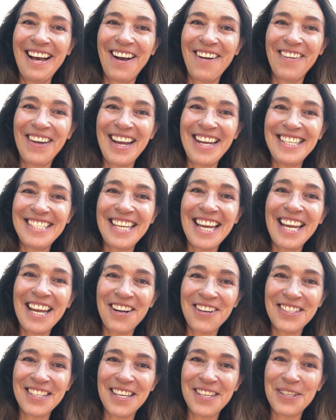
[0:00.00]
All right, take
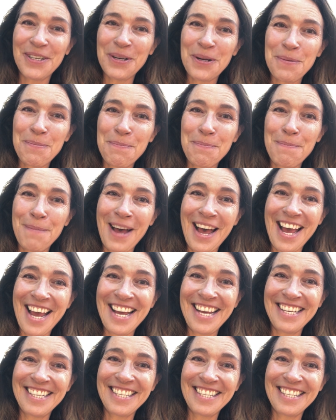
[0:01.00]
care, sister. Bye.